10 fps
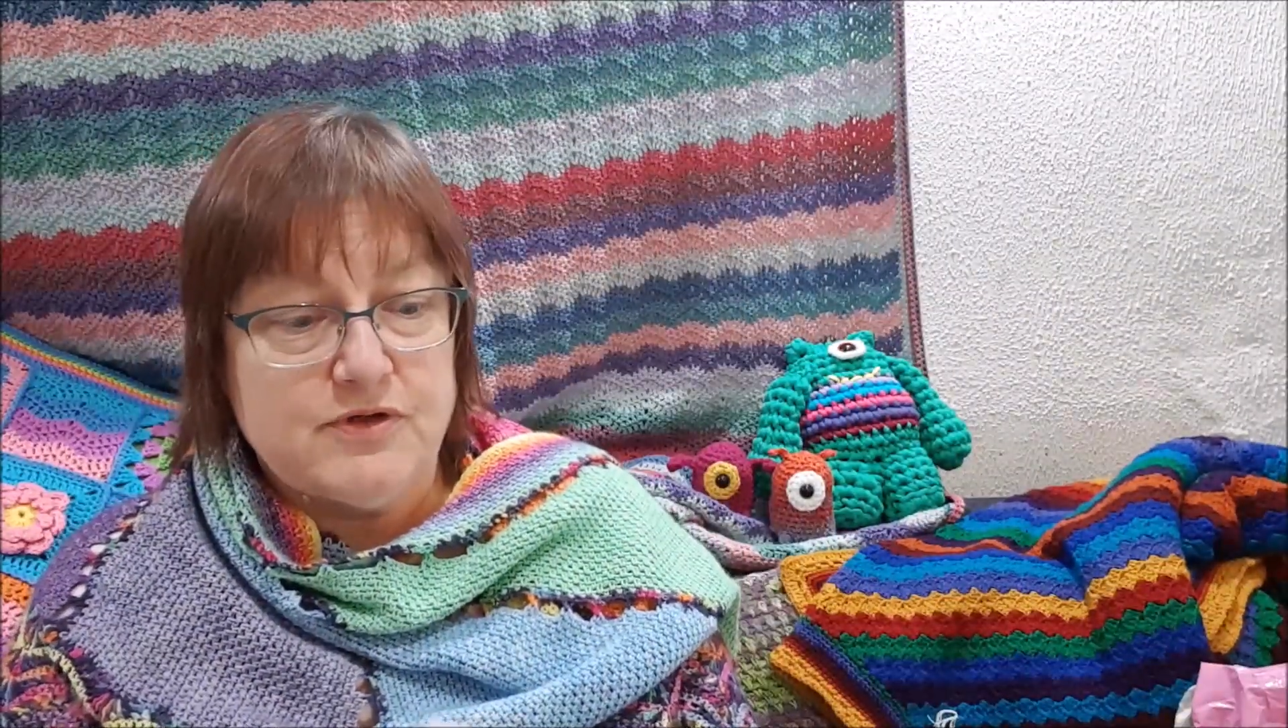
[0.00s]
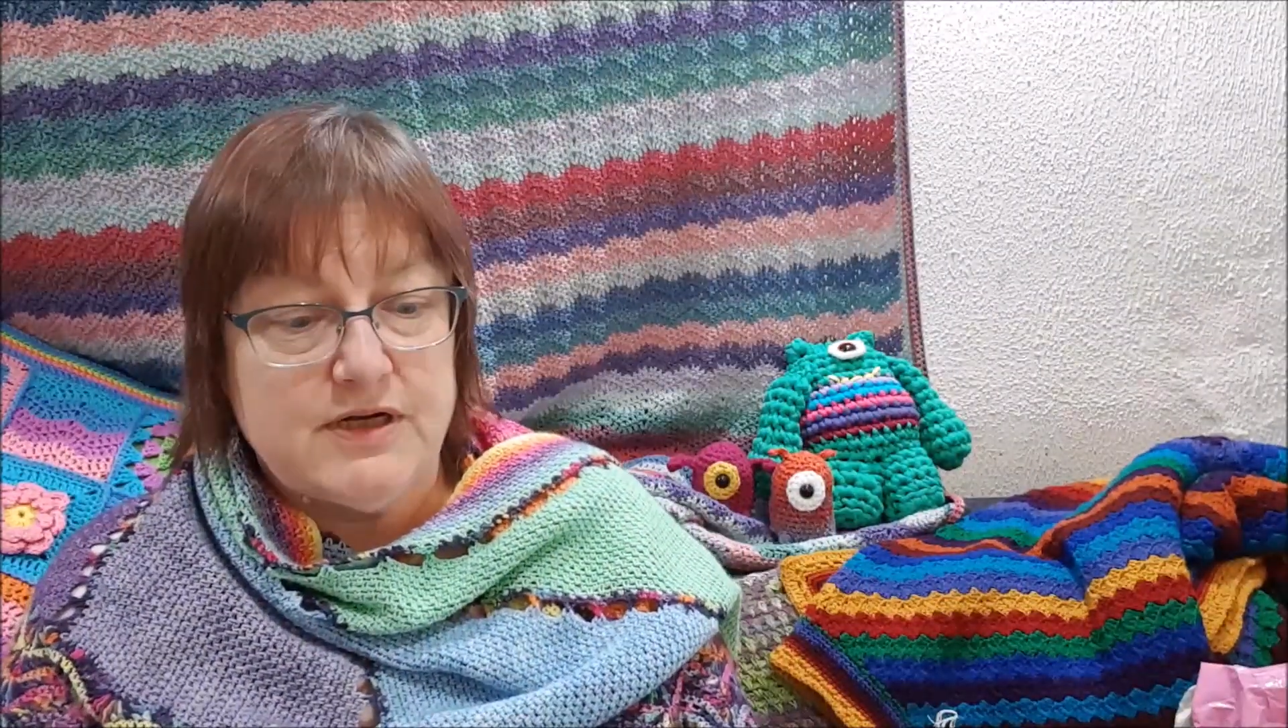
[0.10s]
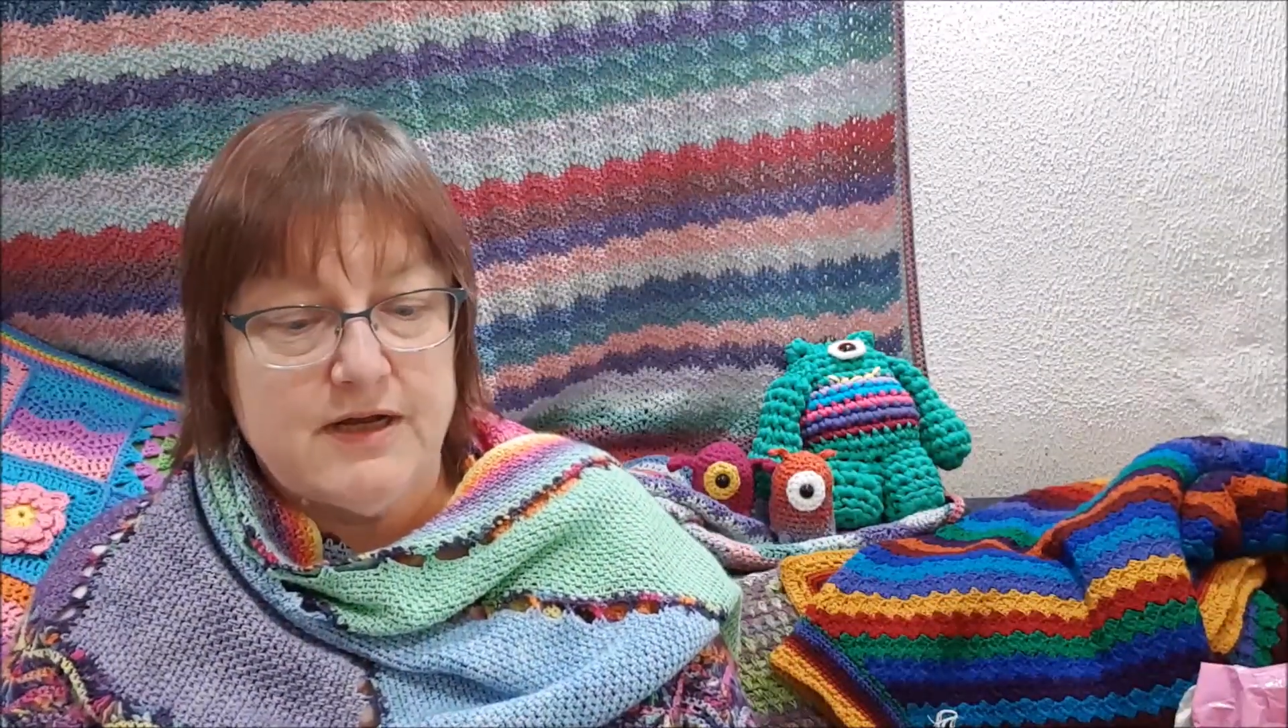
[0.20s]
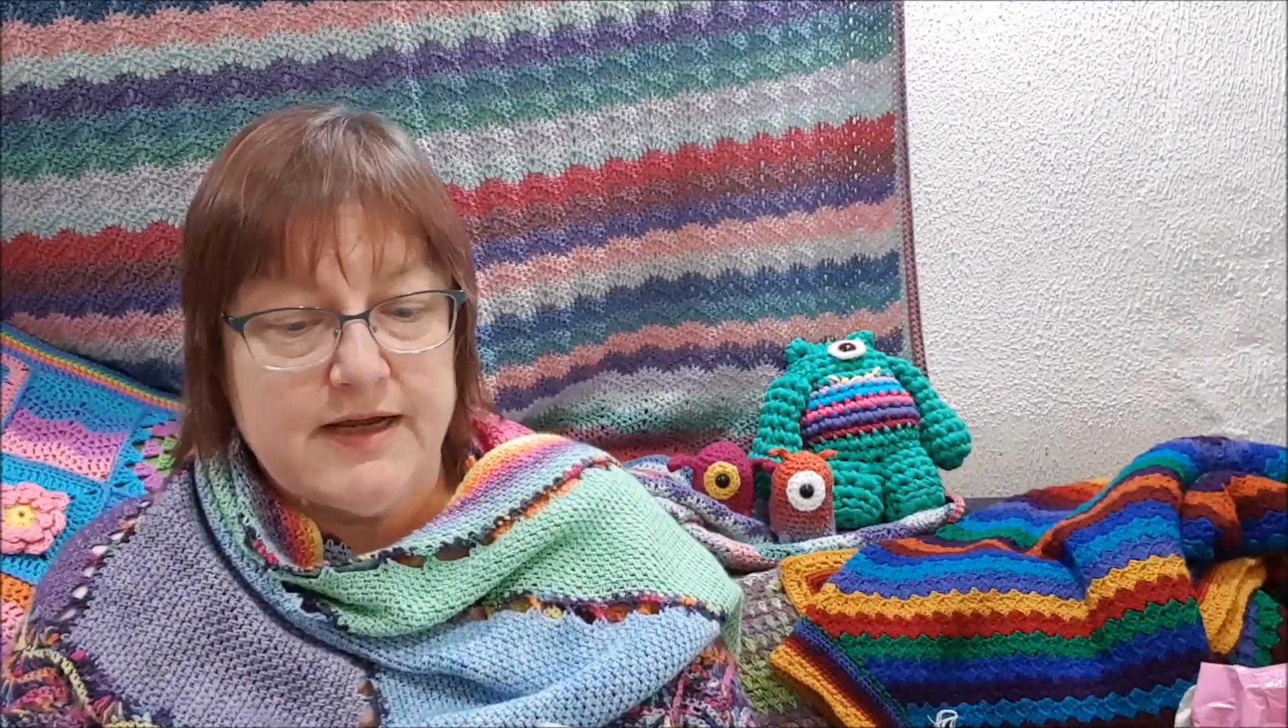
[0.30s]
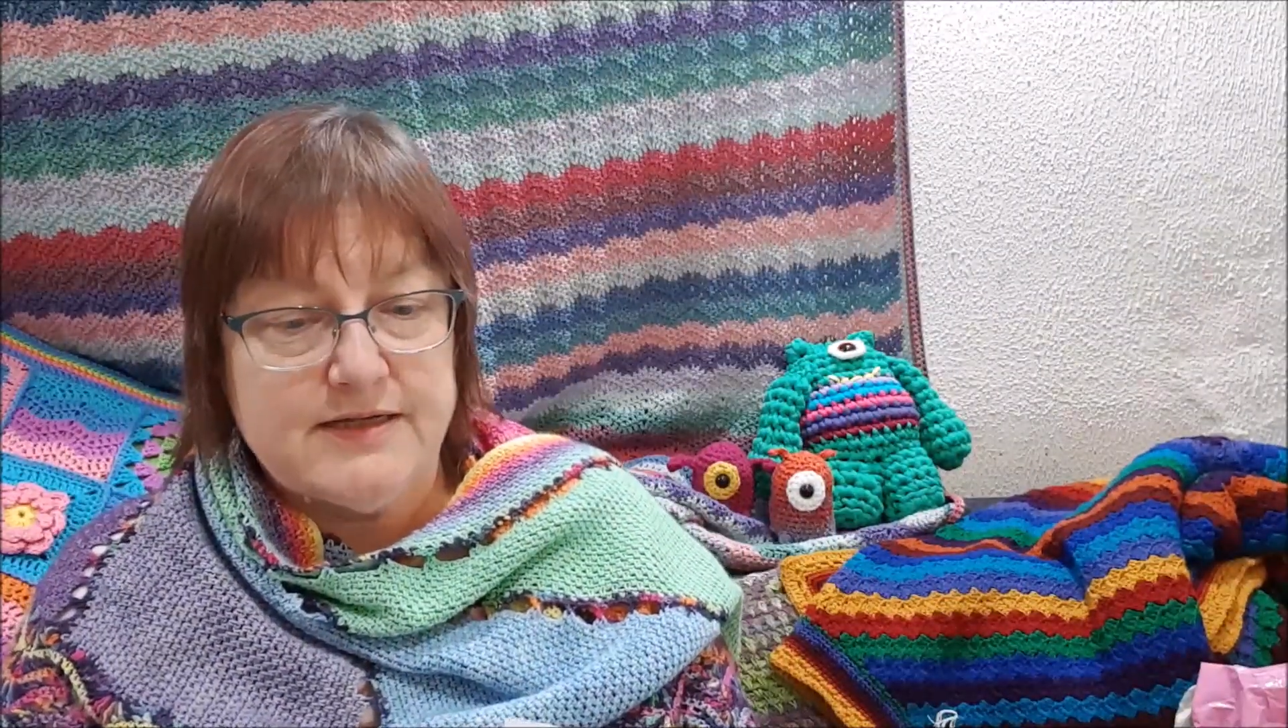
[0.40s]
to
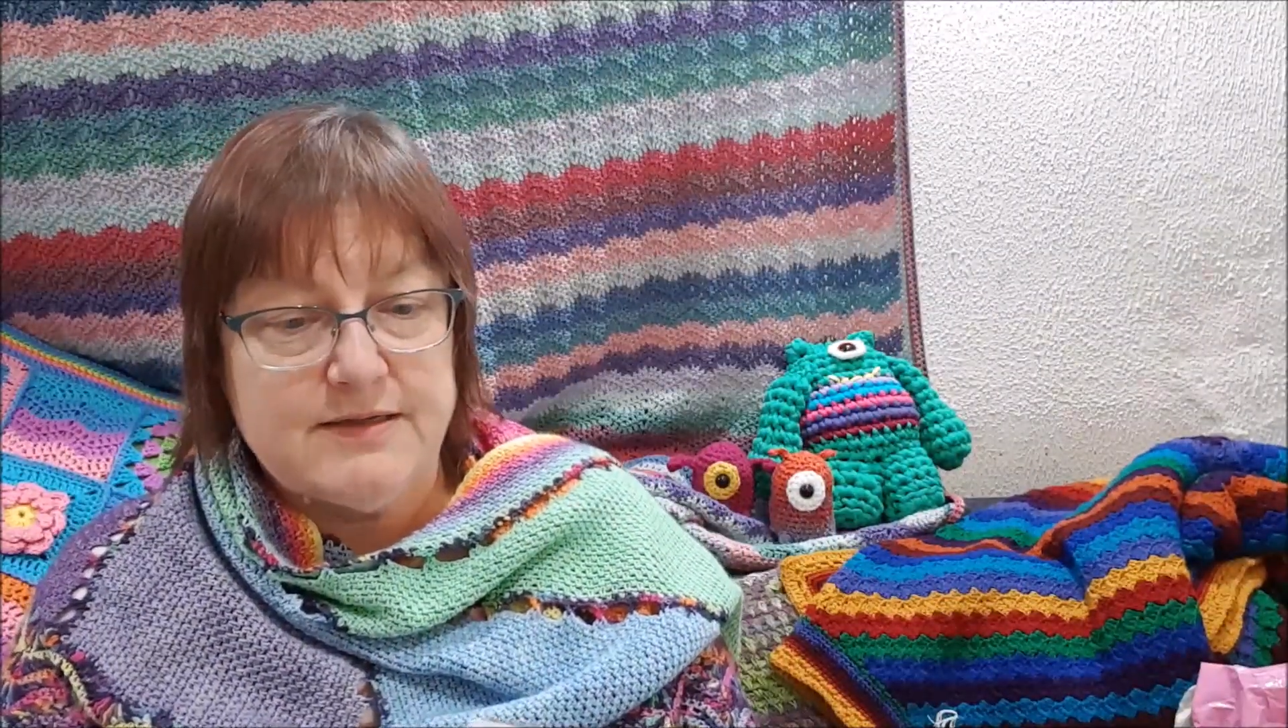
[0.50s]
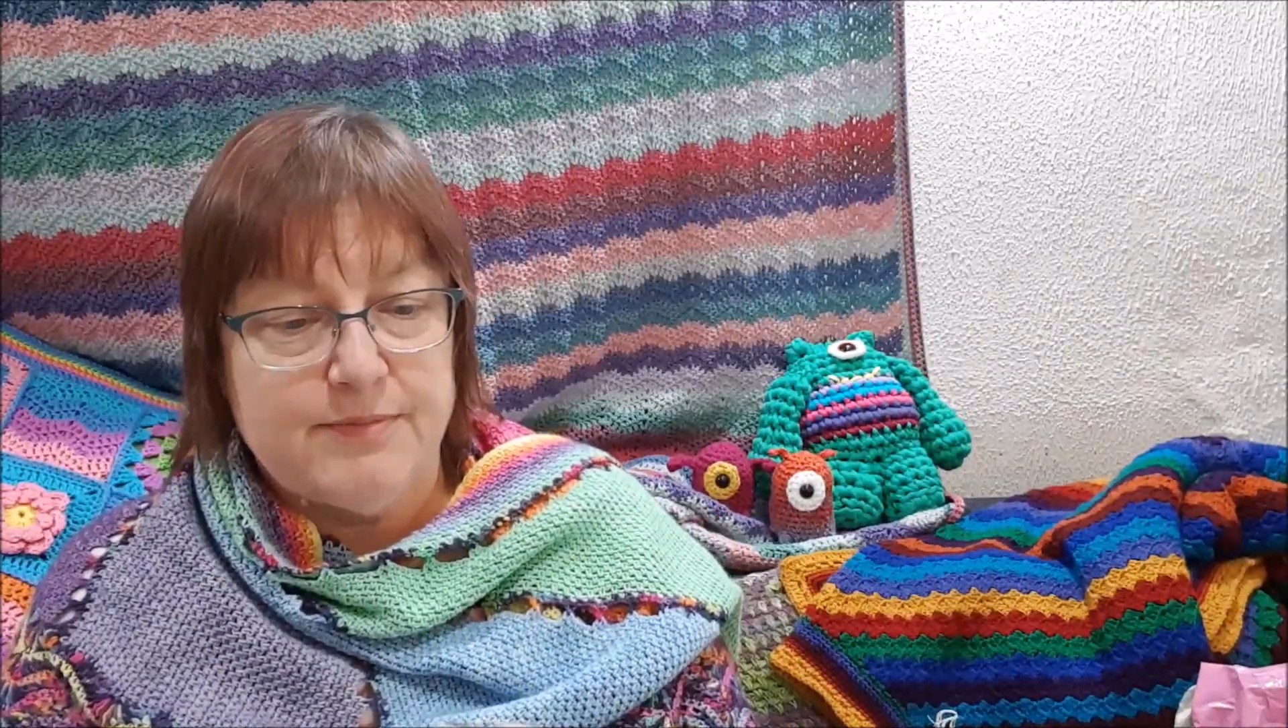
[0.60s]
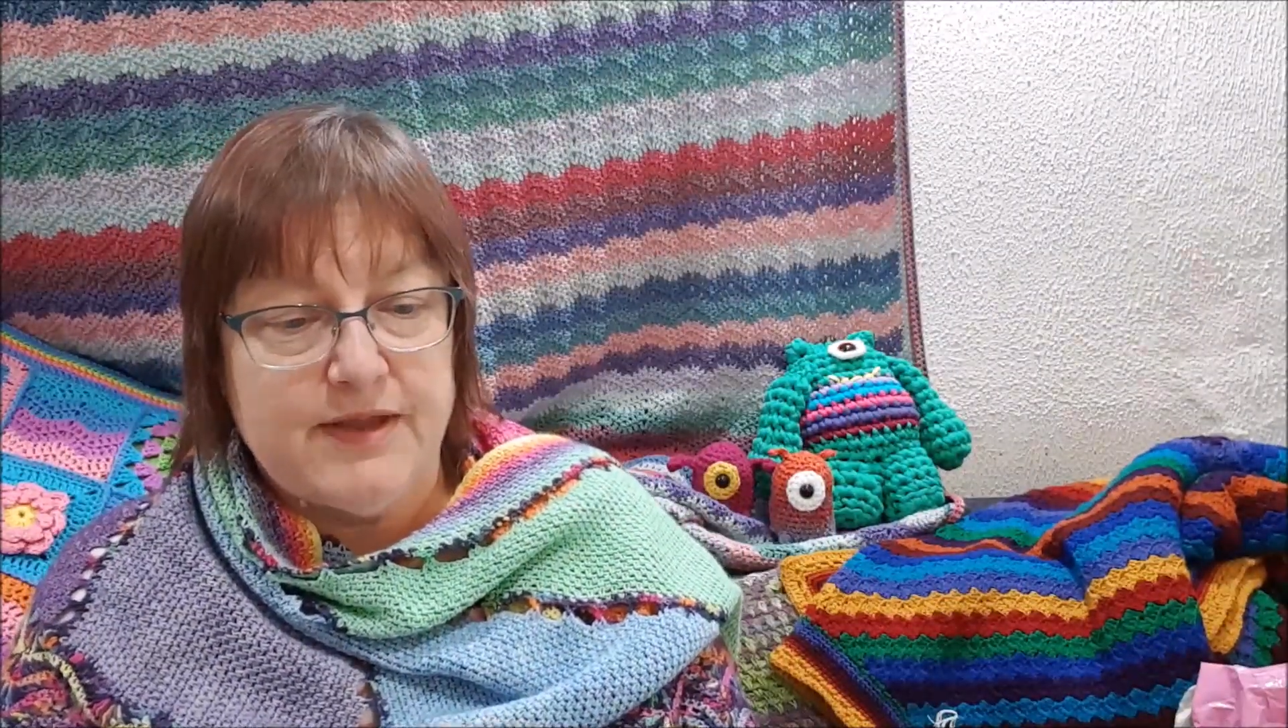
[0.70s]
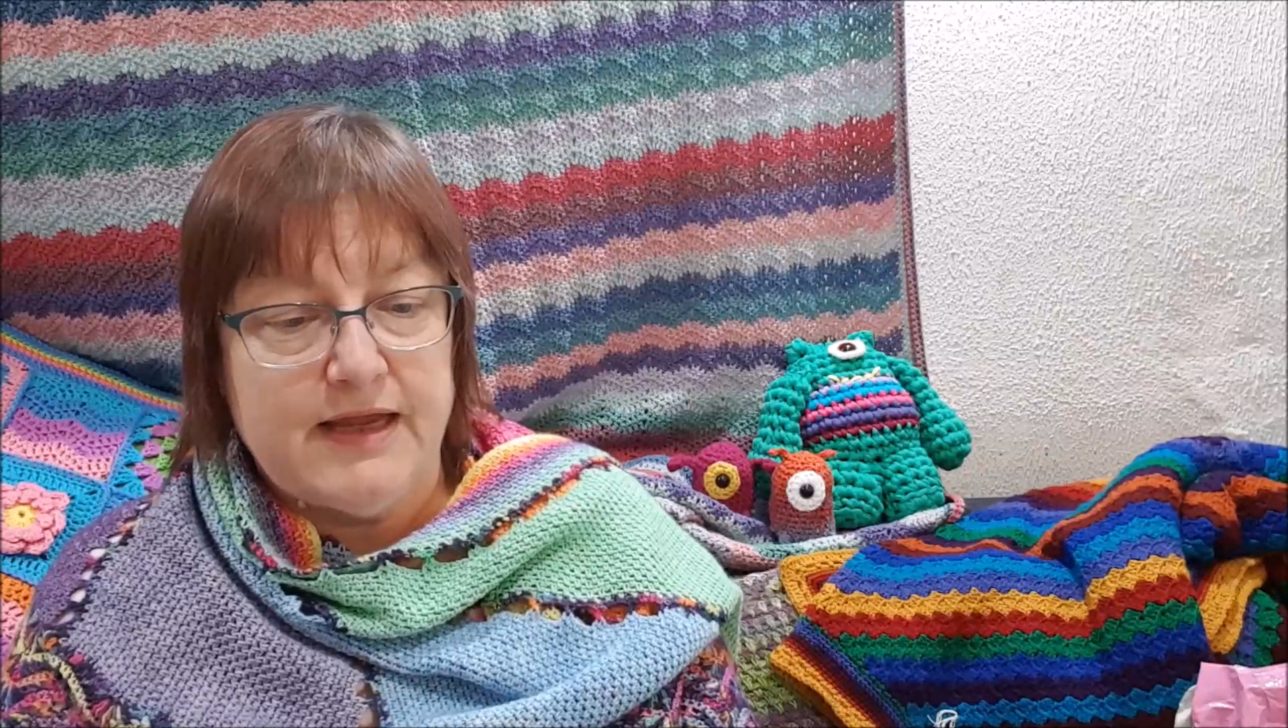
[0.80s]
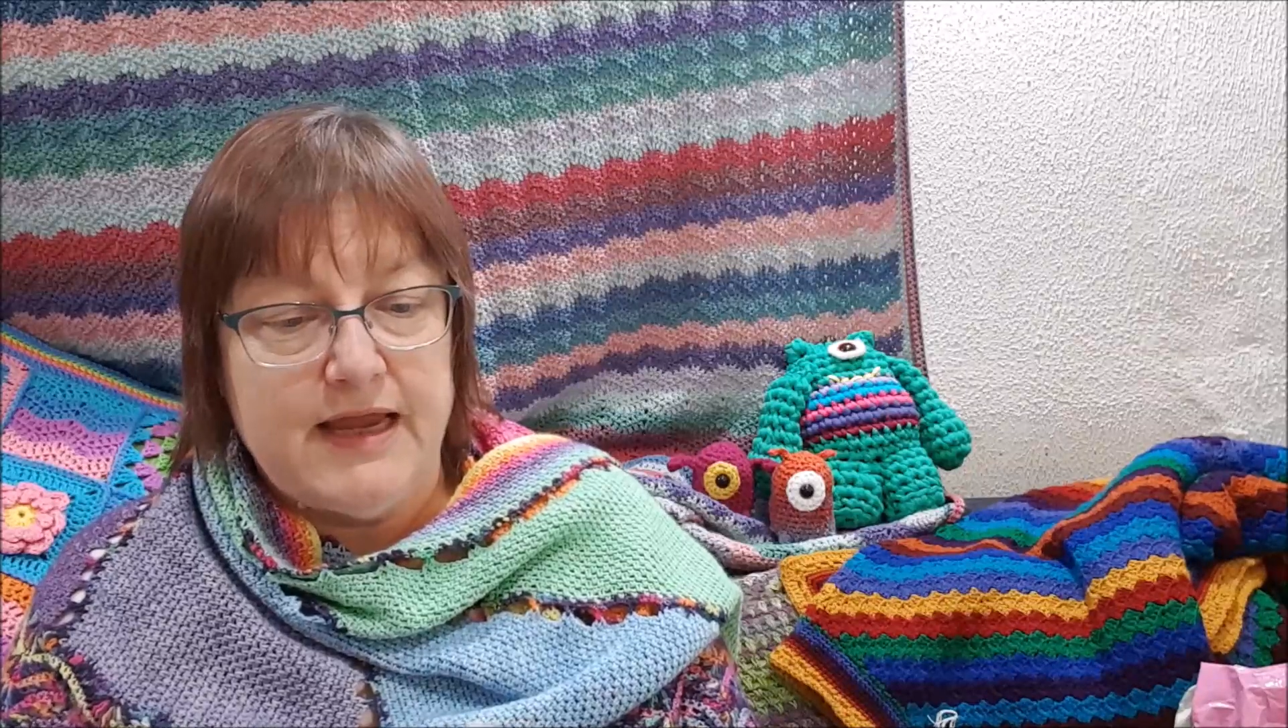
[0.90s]
like something